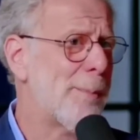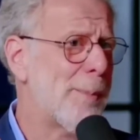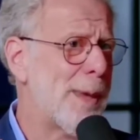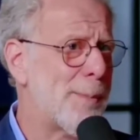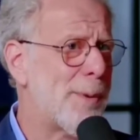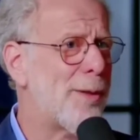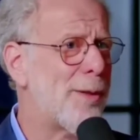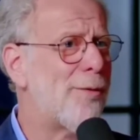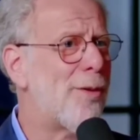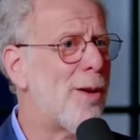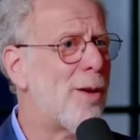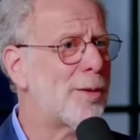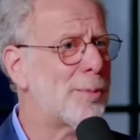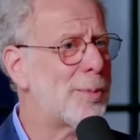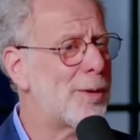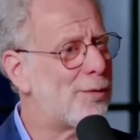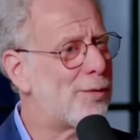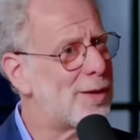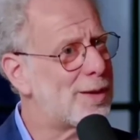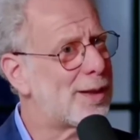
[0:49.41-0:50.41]
people evolved
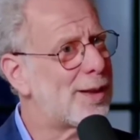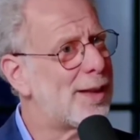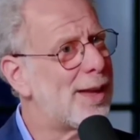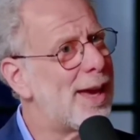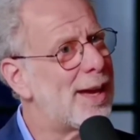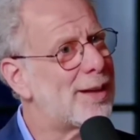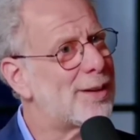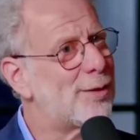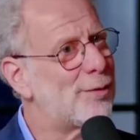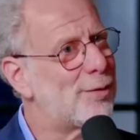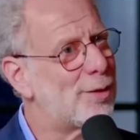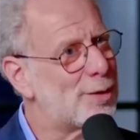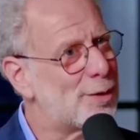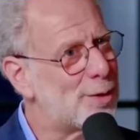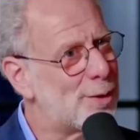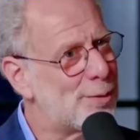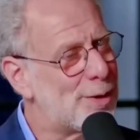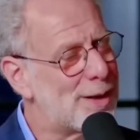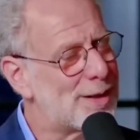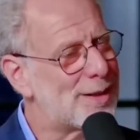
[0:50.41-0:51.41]
to be physically active for
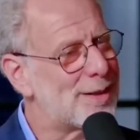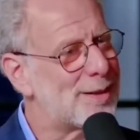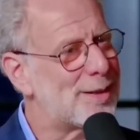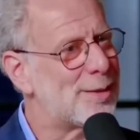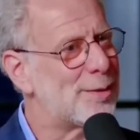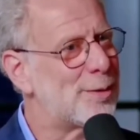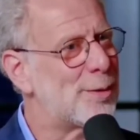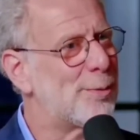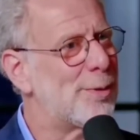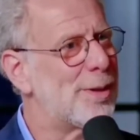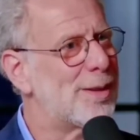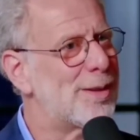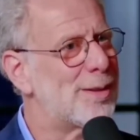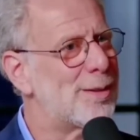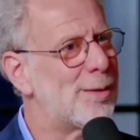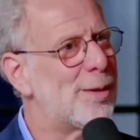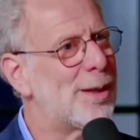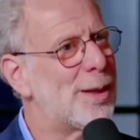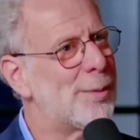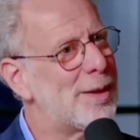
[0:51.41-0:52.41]
two reasons and two
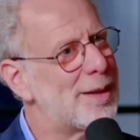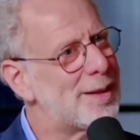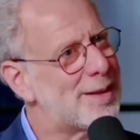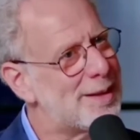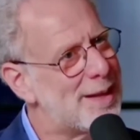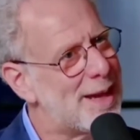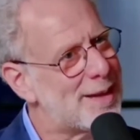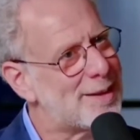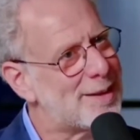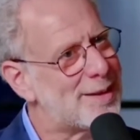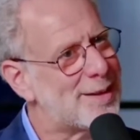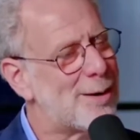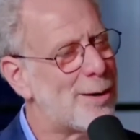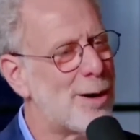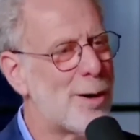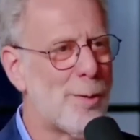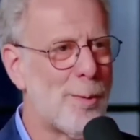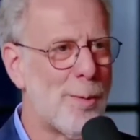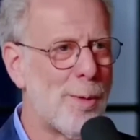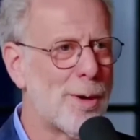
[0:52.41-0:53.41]
reasons only: when it's
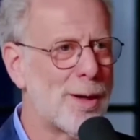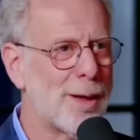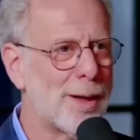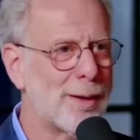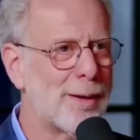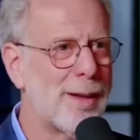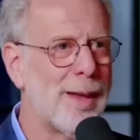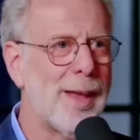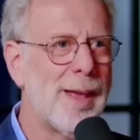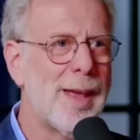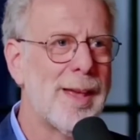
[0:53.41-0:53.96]
necessary or rewarding.